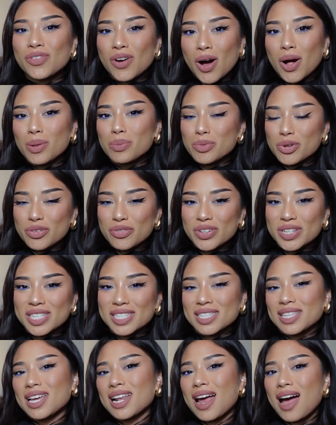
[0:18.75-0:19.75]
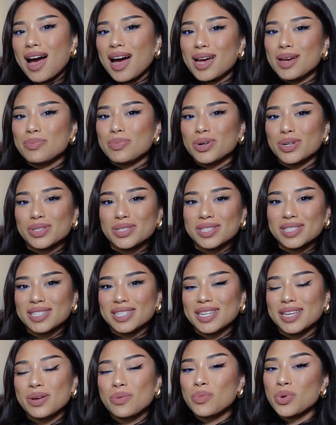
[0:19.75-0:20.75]
fall movies that I
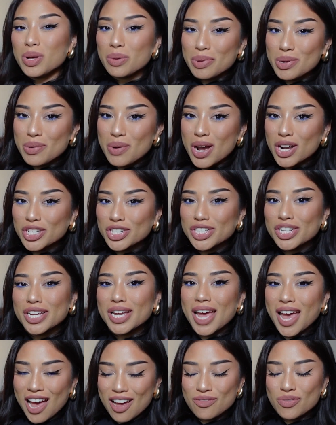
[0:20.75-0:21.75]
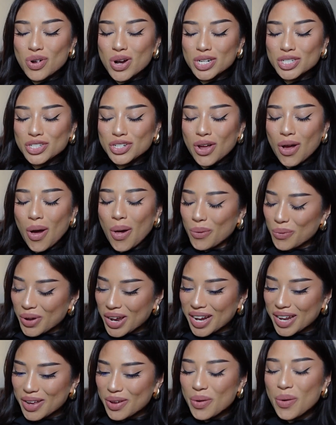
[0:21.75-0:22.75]
personally will be watching, have watched
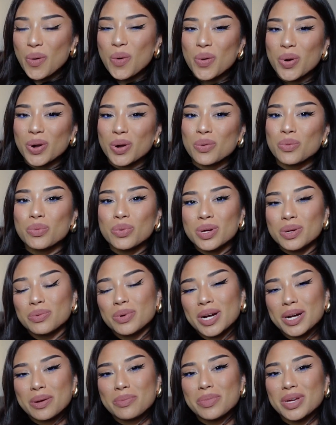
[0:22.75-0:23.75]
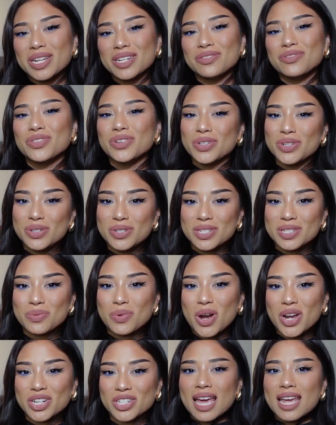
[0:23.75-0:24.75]
already, or will recommend for you to
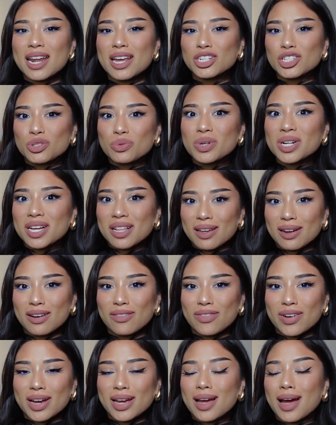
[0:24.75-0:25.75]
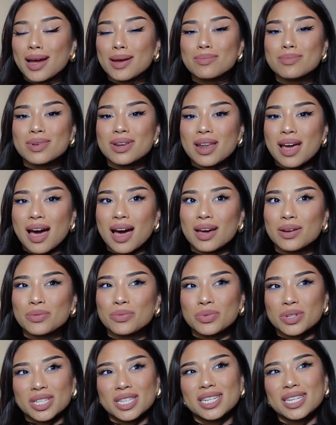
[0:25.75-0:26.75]
watch. And I just wanna clarify, I'm
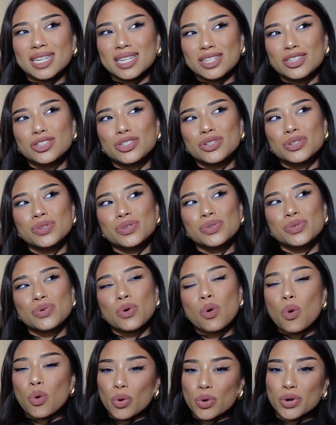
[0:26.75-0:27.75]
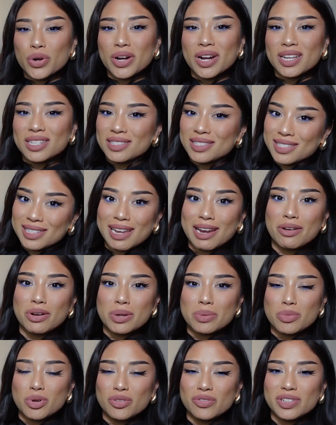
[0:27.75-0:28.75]
not really into horror and
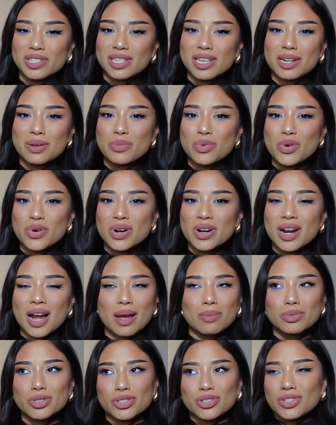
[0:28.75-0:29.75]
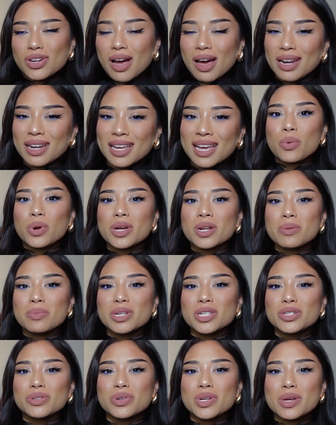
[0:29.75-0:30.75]
scary movies anymore. I'm just not. We're gonna
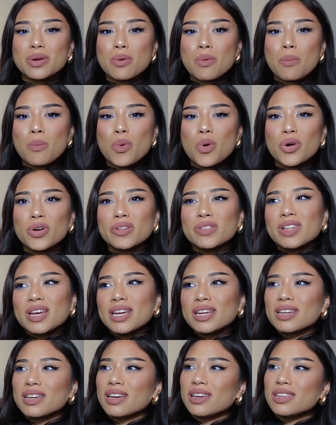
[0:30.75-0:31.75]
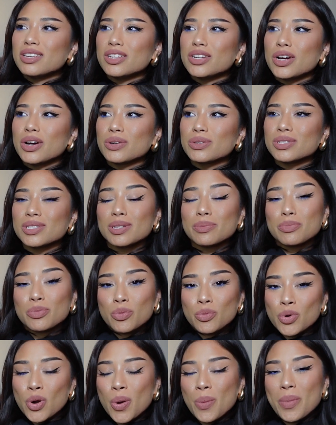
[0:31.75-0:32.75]
be doing more like, you know,
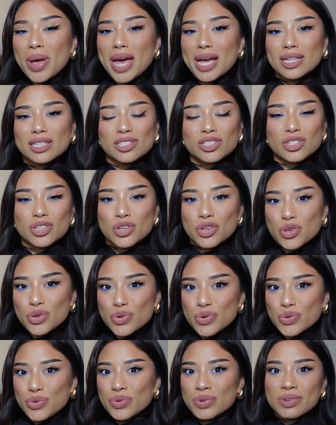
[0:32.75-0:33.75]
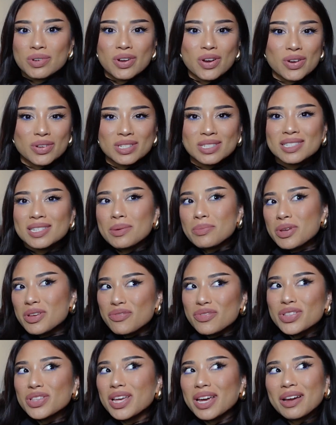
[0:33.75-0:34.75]
some romance, cute, some
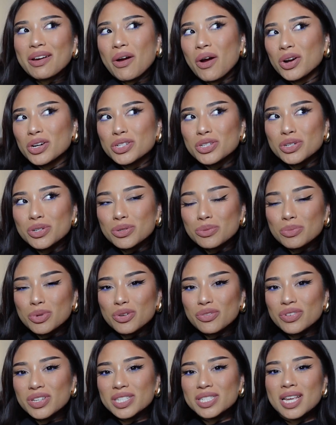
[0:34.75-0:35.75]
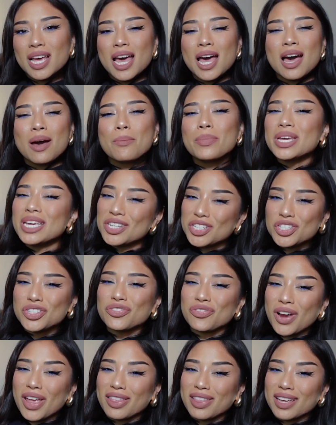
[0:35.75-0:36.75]
even like cartoon movies, PG
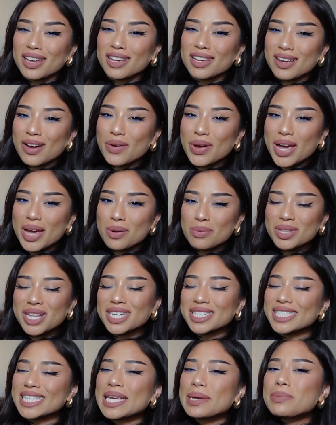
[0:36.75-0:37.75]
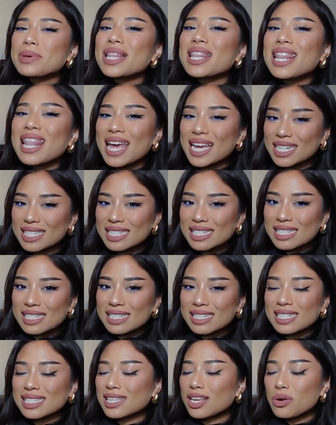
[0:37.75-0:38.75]
friendly okay? We like to keep it light
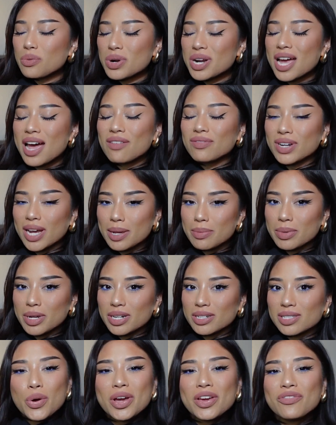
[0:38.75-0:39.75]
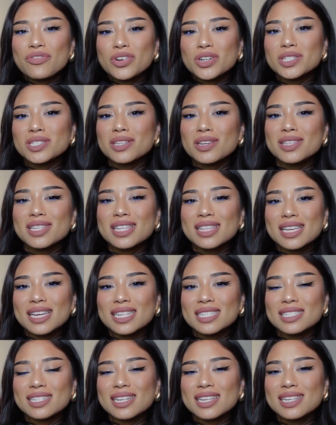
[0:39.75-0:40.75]
because I don't wanna have nightmares. Okay, first on the
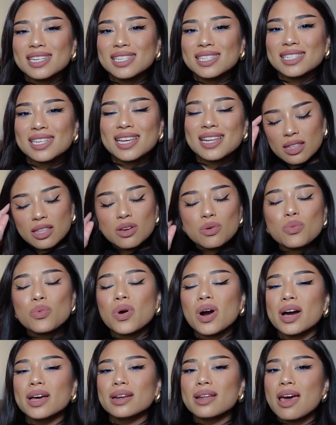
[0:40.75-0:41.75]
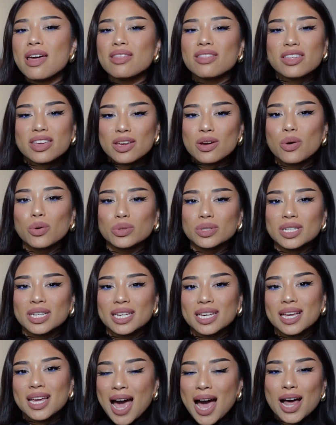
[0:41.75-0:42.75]
list is the one, the
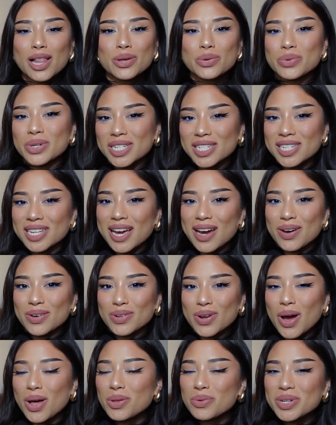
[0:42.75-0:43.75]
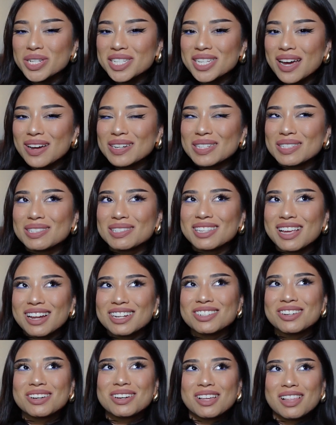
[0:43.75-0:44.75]
only Halloween Town. Halloween Town is
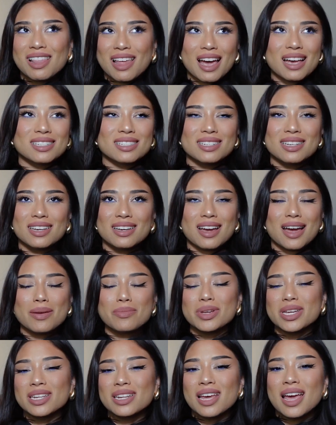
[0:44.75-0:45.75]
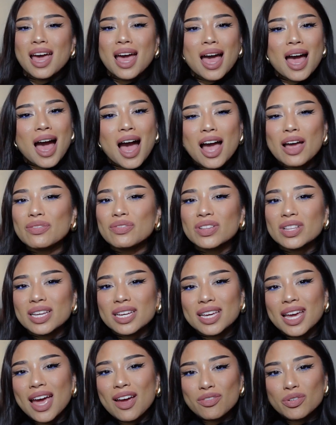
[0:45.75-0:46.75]
such a classic. I mean, I feel
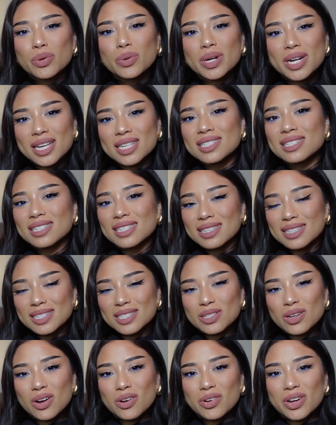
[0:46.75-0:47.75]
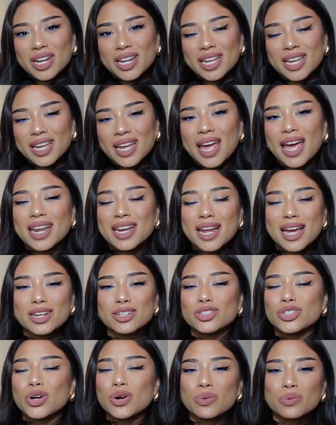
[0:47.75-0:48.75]
like everyone has seen this already and I
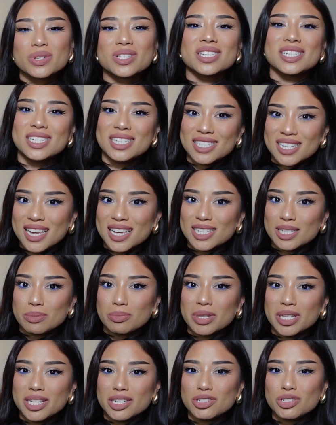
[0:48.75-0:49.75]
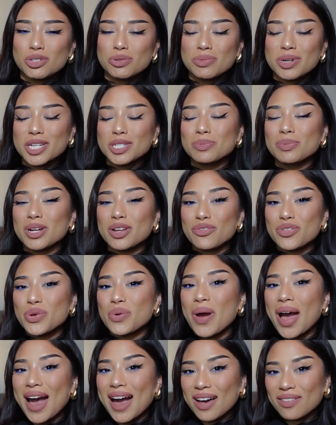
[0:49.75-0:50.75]
don't really need to explain it too much, but if
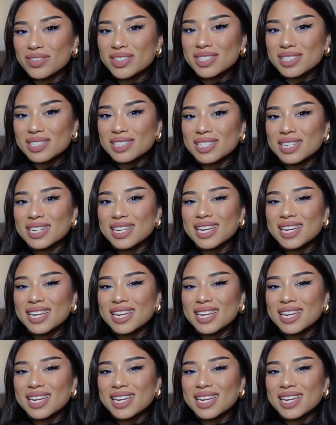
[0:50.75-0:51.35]
you haven't seen